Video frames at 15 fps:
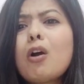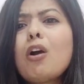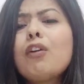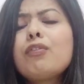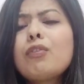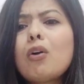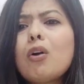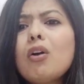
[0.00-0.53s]

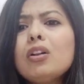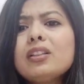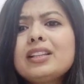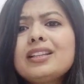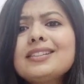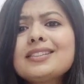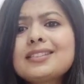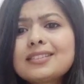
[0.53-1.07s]
of all
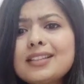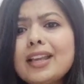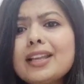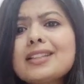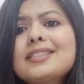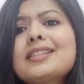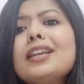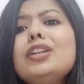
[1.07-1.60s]
these
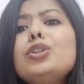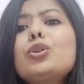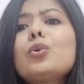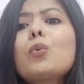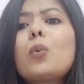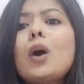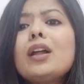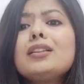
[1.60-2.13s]
things into
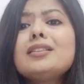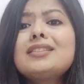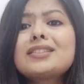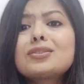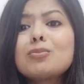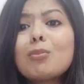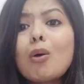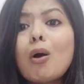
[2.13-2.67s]
one
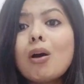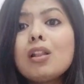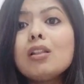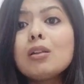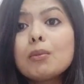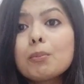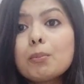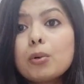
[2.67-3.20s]
small
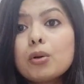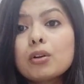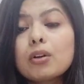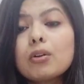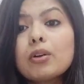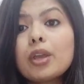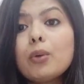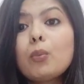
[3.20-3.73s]

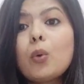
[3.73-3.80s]
book, okay?